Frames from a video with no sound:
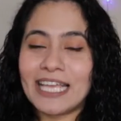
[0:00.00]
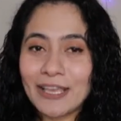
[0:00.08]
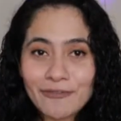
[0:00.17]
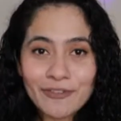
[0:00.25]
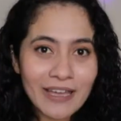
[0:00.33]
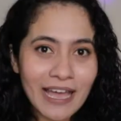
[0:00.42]

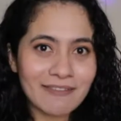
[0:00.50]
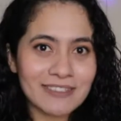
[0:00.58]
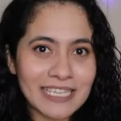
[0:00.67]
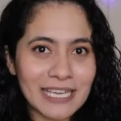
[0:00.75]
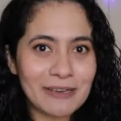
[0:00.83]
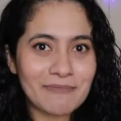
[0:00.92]
If you have
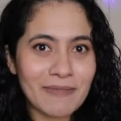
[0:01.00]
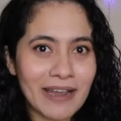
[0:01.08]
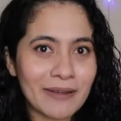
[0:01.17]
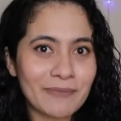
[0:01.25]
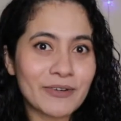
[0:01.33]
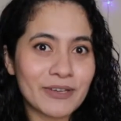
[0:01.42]
seen
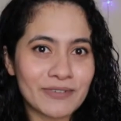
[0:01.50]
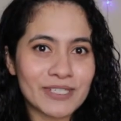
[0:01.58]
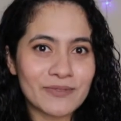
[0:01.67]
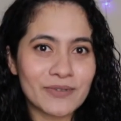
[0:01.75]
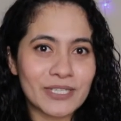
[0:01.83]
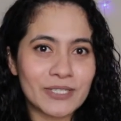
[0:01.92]
my
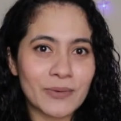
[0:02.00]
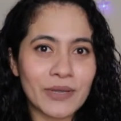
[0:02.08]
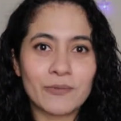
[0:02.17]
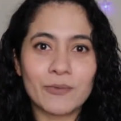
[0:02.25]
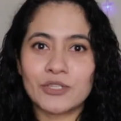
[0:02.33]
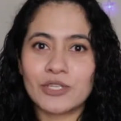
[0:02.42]
previous video
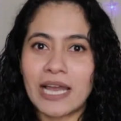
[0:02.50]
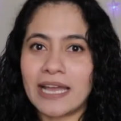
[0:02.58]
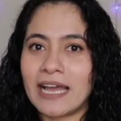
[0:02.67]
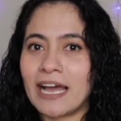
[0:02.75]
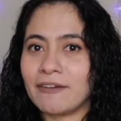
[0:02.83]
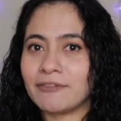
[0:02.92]
in which I
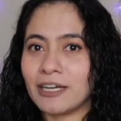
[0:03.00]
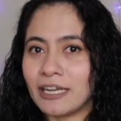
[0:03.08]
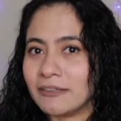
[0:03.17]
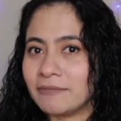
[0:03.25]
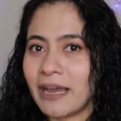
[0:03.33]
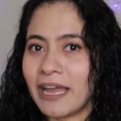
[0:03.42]
have
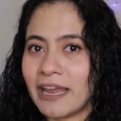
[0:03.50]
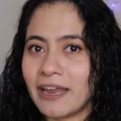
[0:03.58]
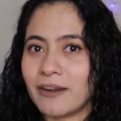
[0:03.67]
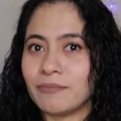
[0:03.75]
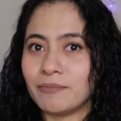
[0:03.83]
colored my hair